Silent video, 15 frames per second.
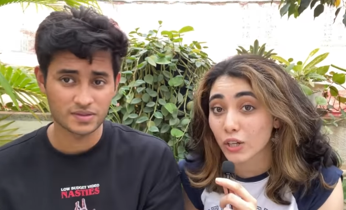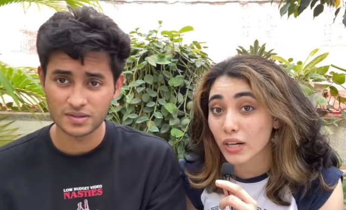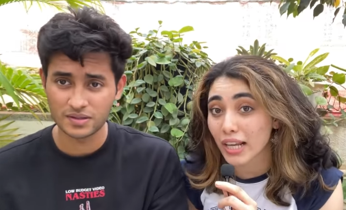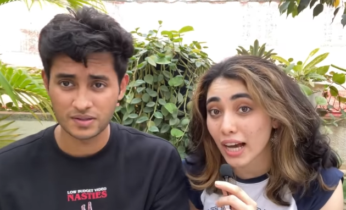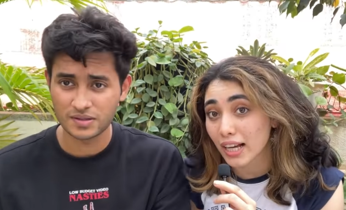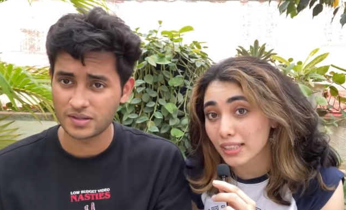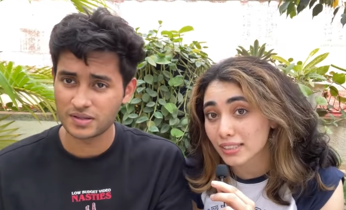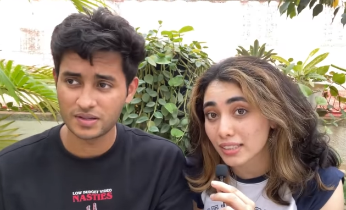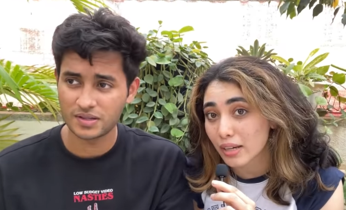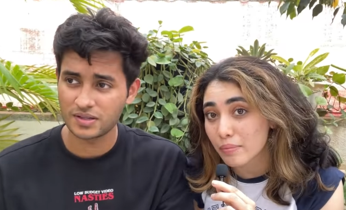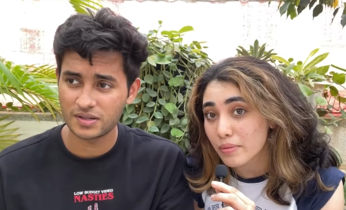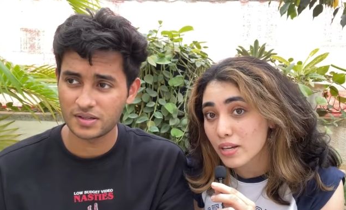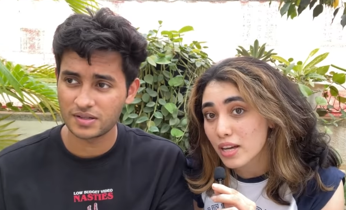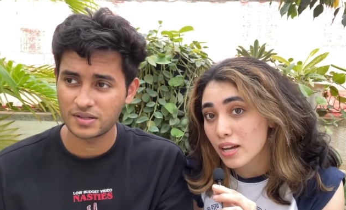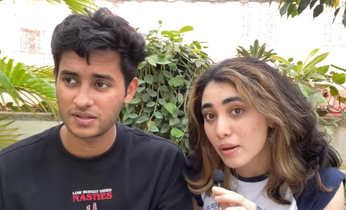Speaker 1: only ask
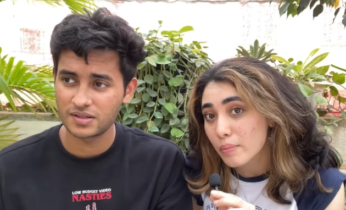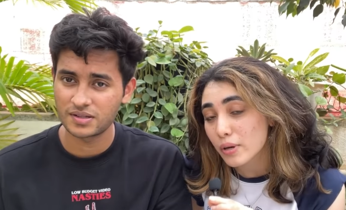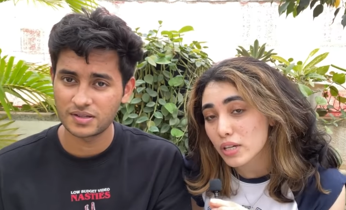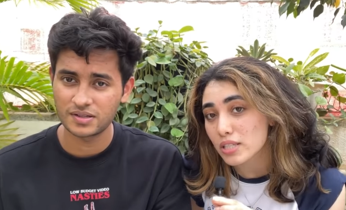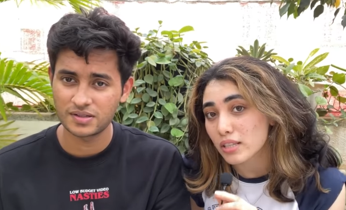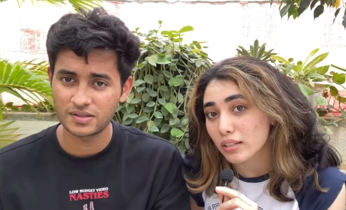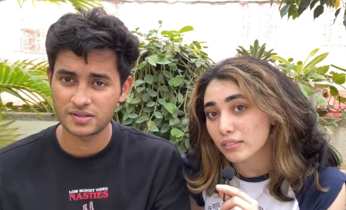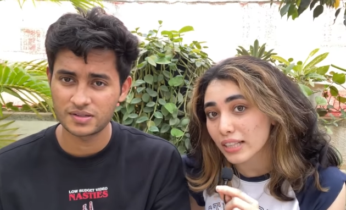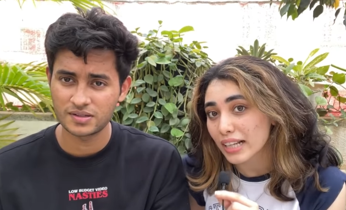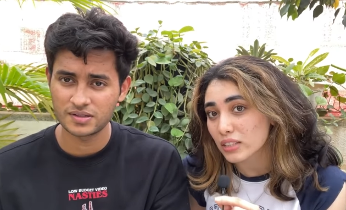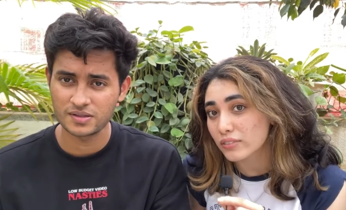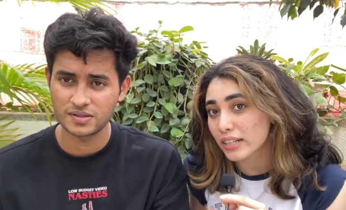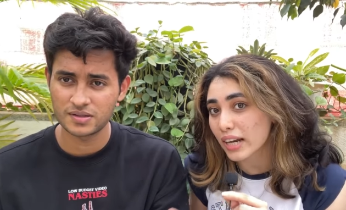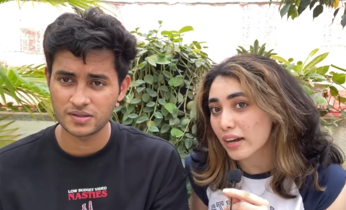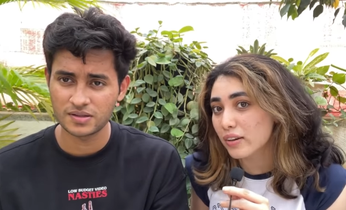them. Because uh,
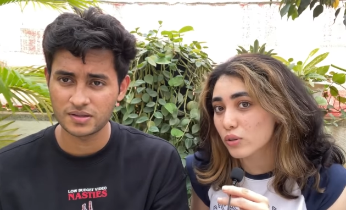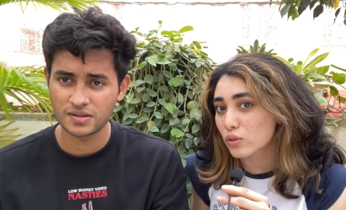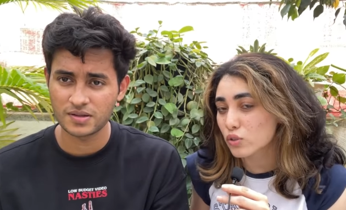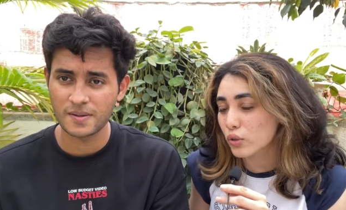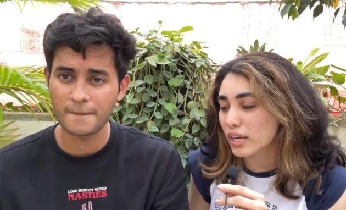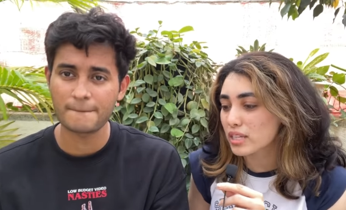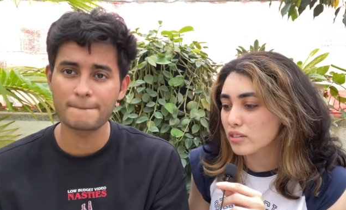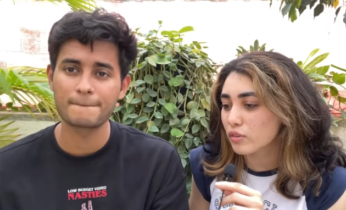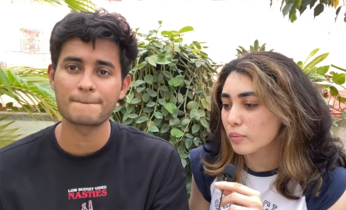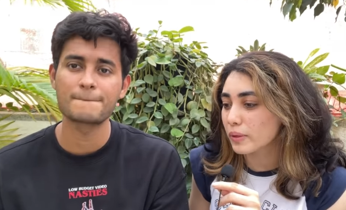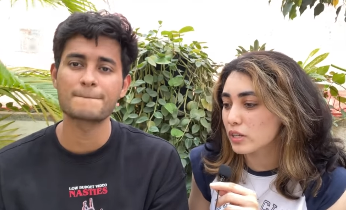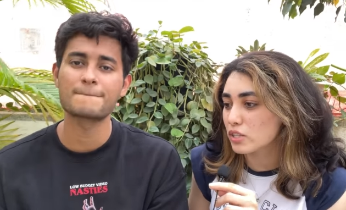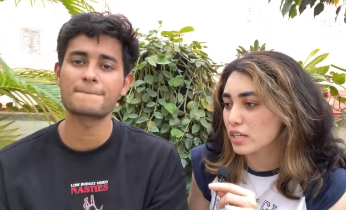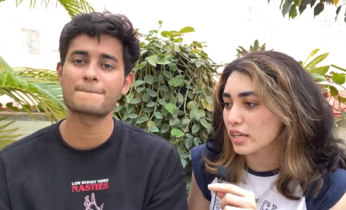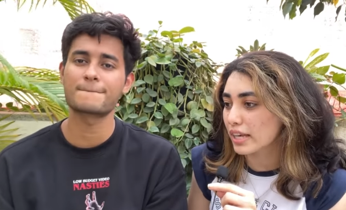that's when I, it was so easy for me
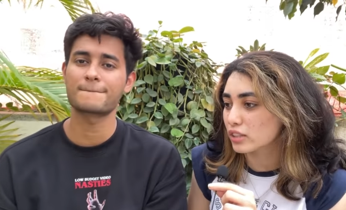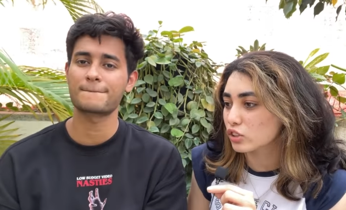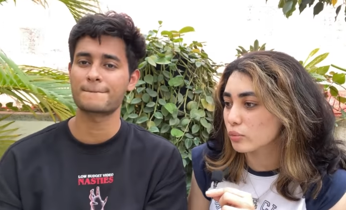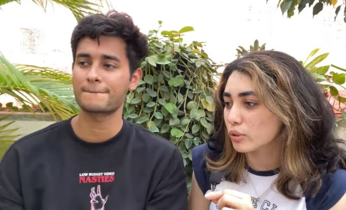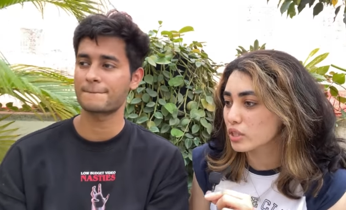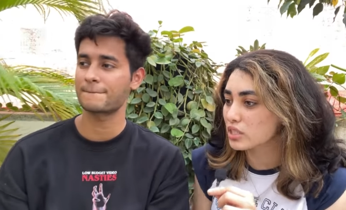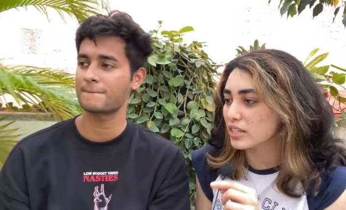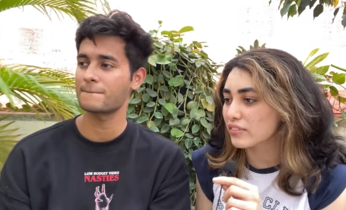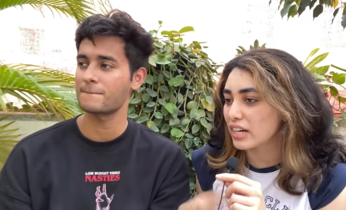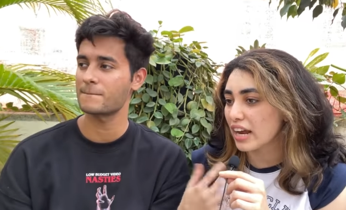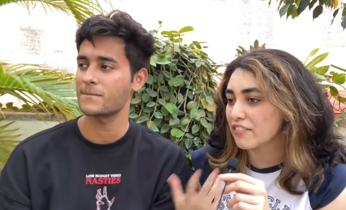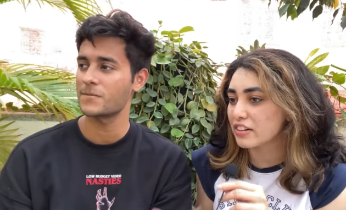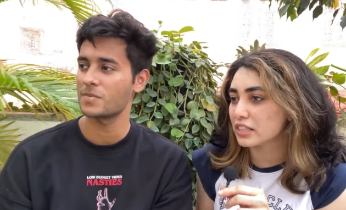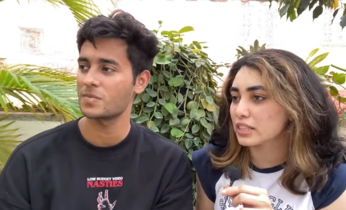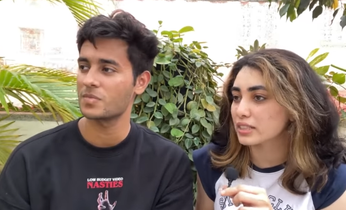to say yes to because even
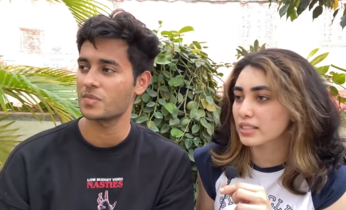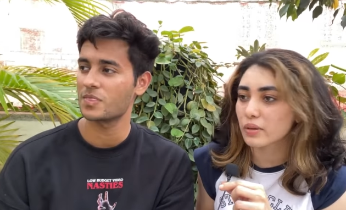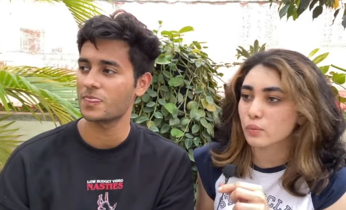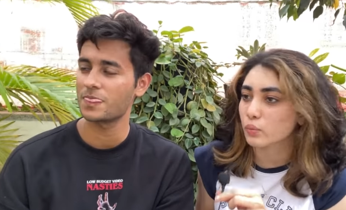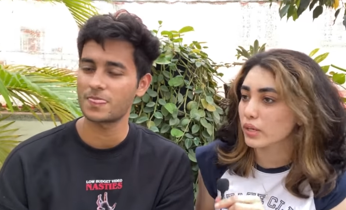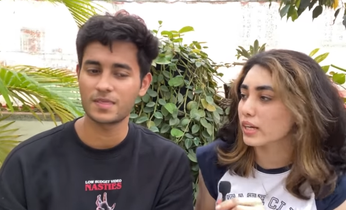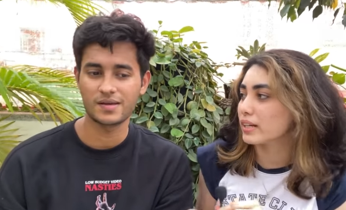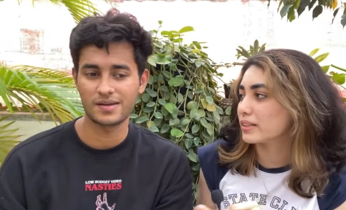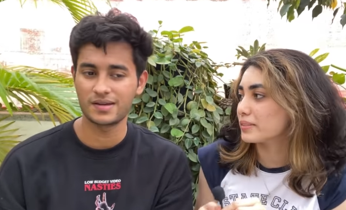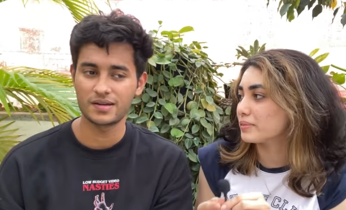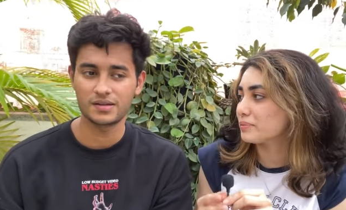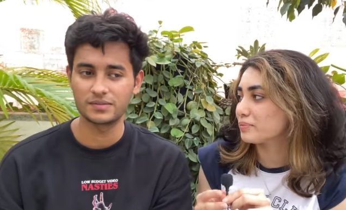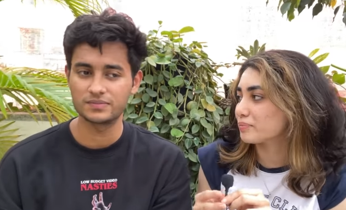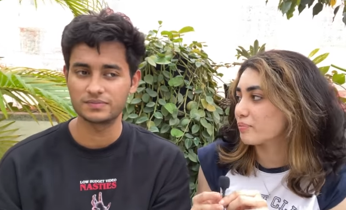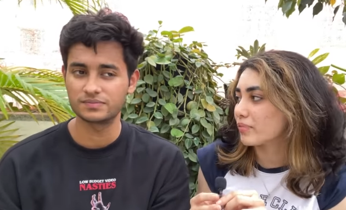I felt the same way.
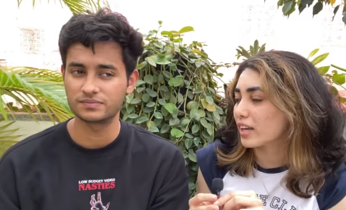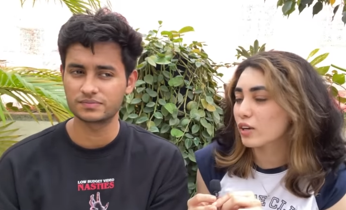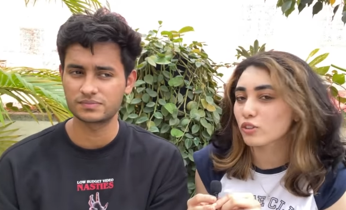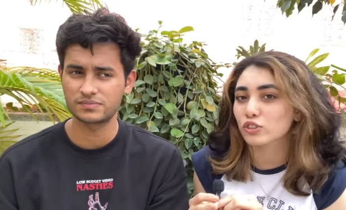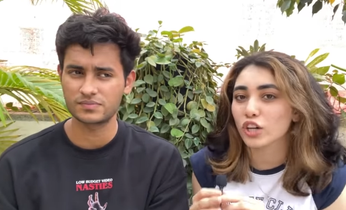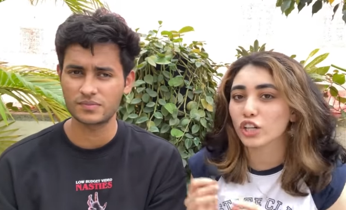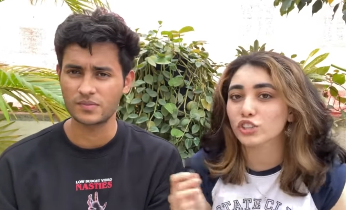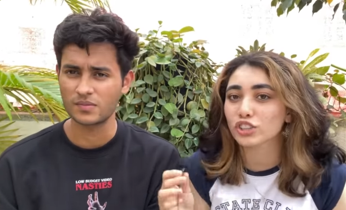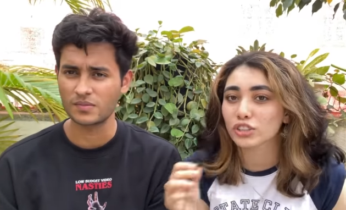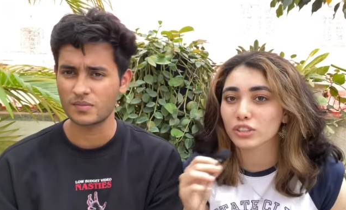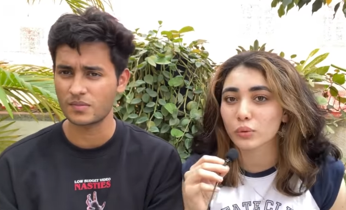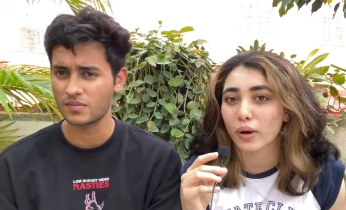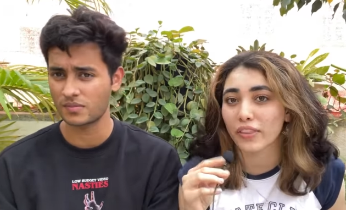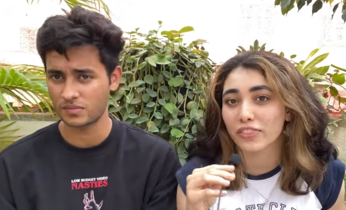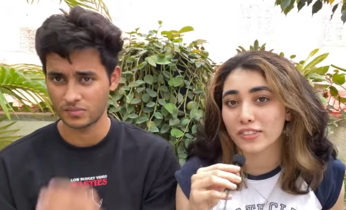Yeah. It was not just
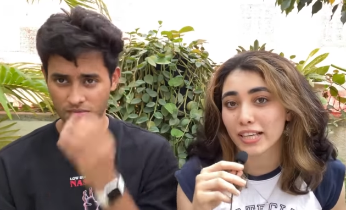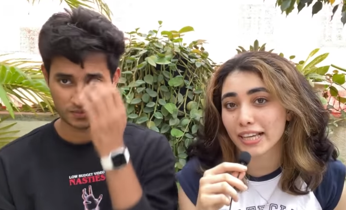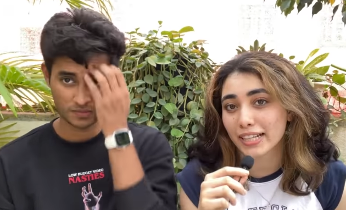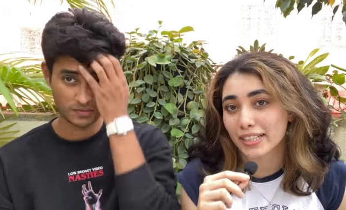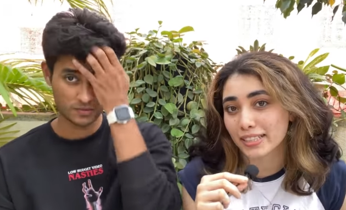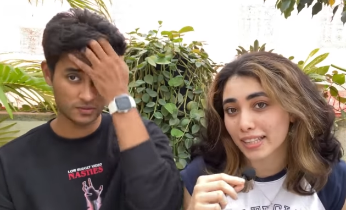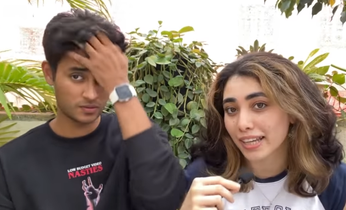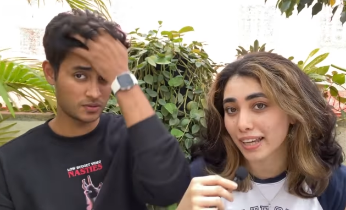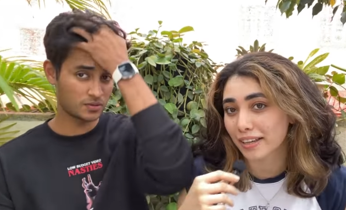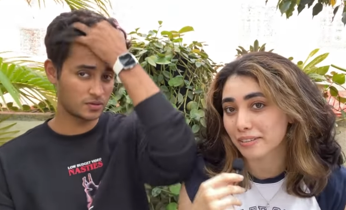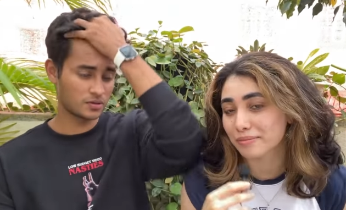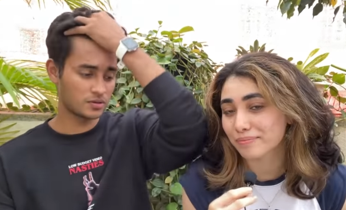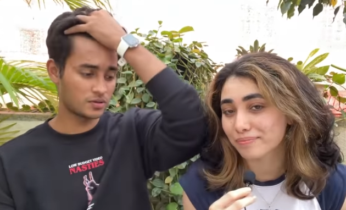a one sided thing.